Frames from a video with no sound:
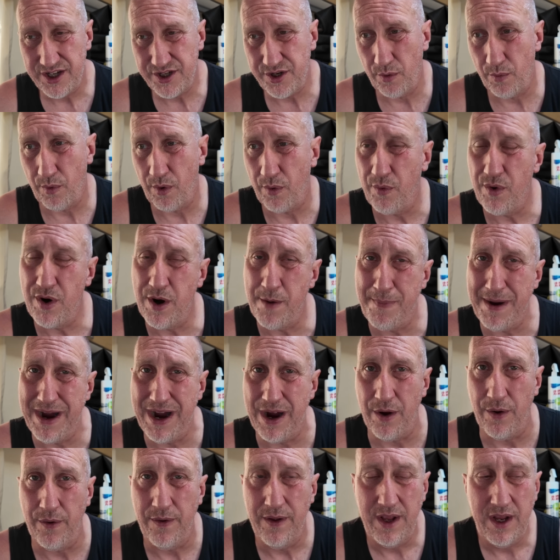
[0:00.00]
what we're
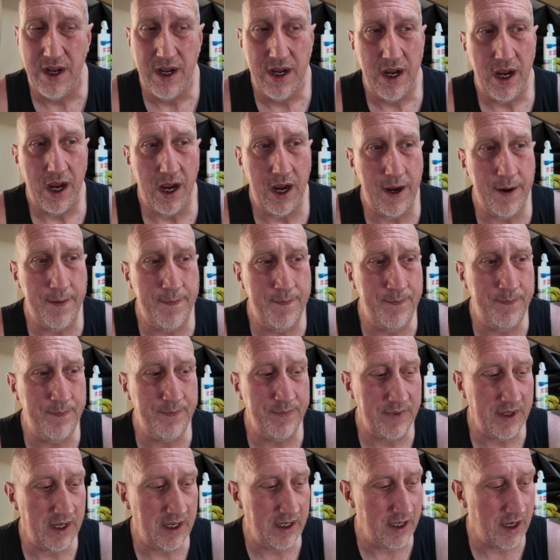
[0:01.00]
about.
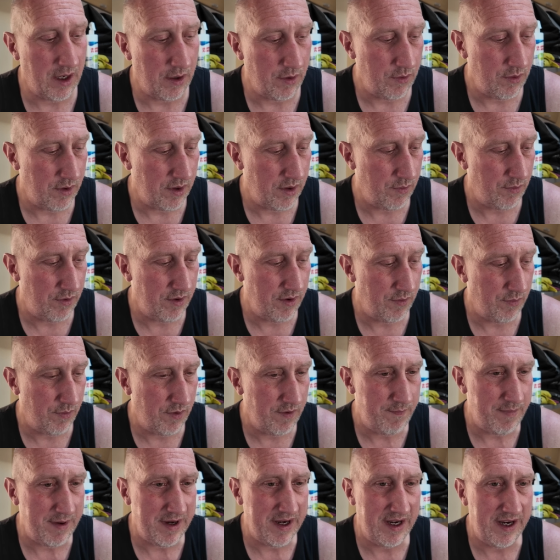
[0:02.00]

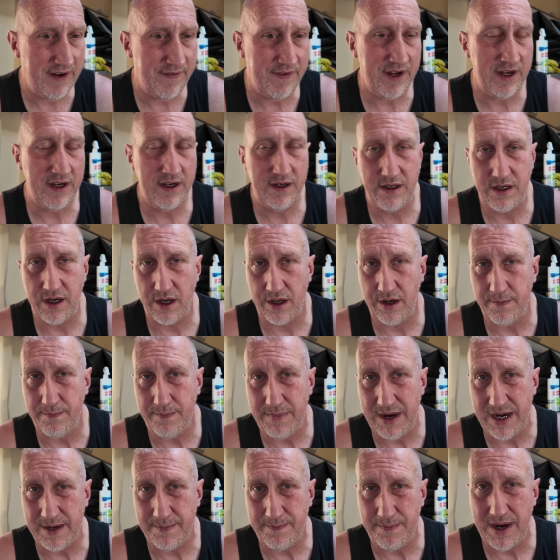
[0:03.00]
We've been living kind of
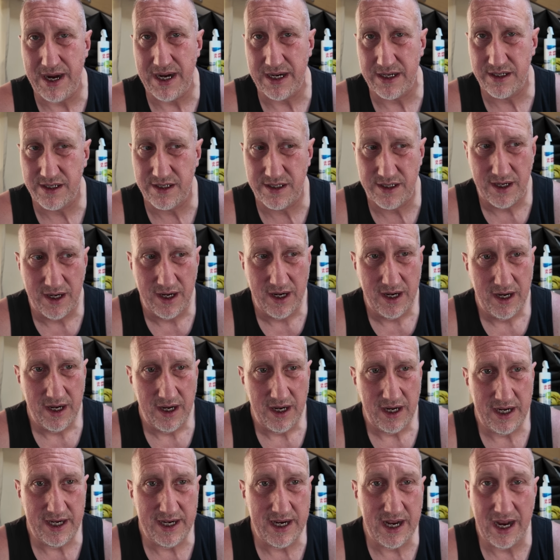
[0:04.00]
Mad Max
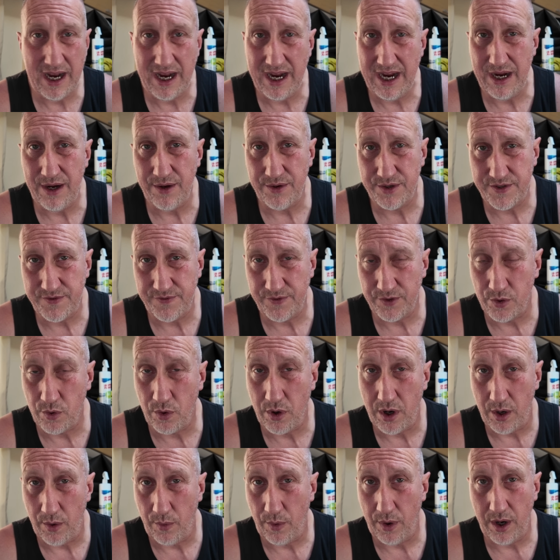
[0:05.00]
in our house for
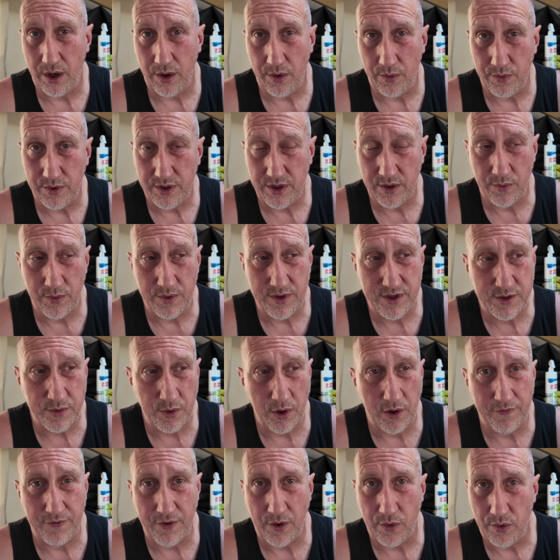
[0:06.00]
quite a while, with
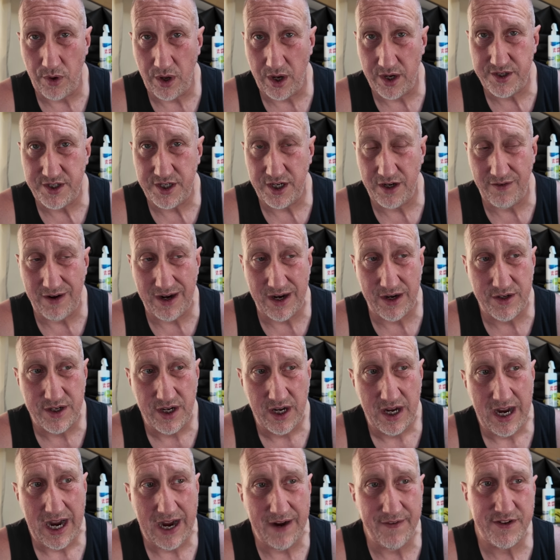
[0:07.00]
12-volt lighting around
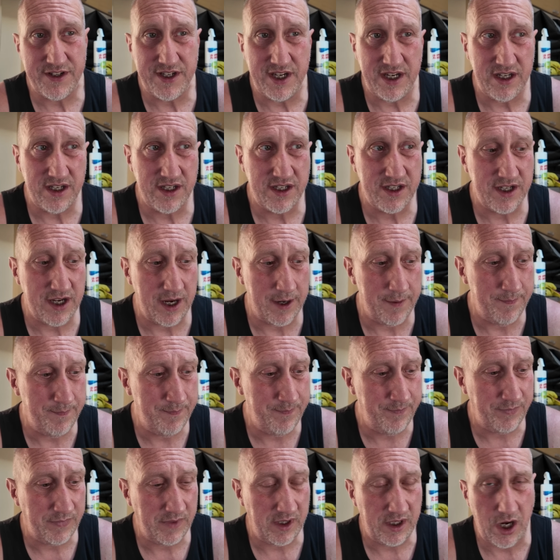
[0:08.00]
ever since
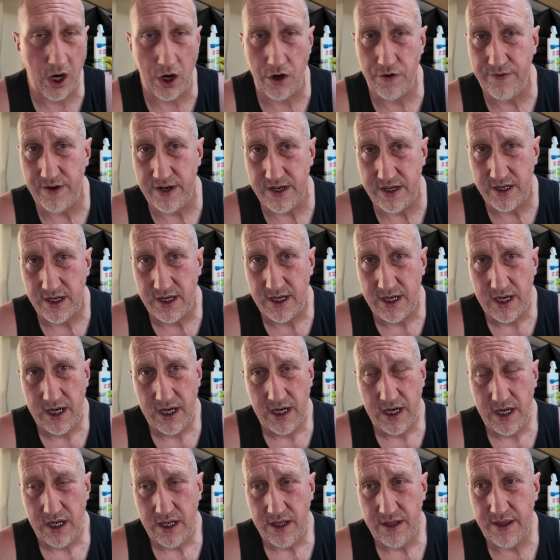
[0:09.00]
COVID.
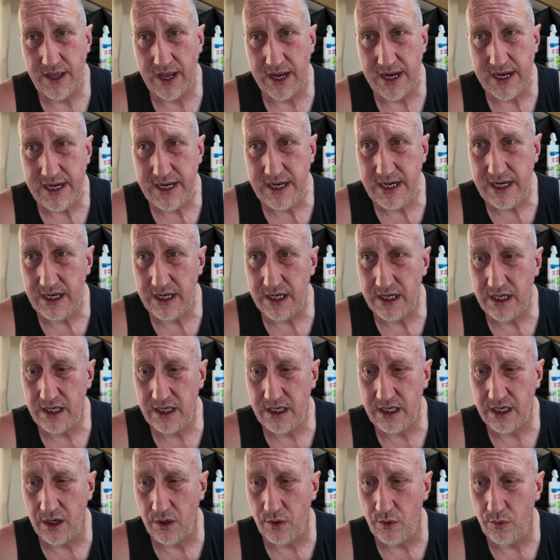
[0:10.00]
They,
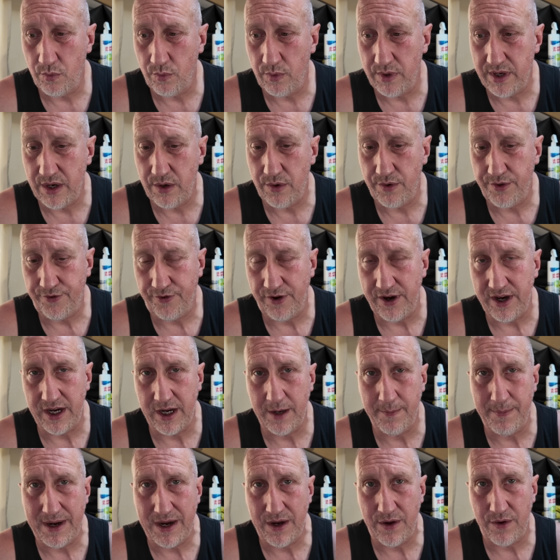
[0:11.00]
when they were
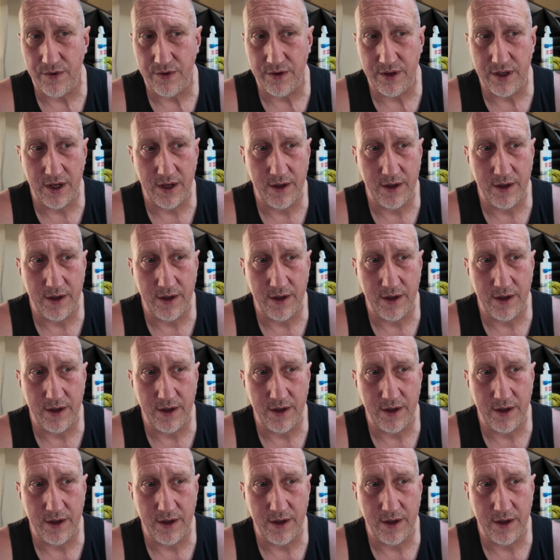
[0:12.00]
threatening about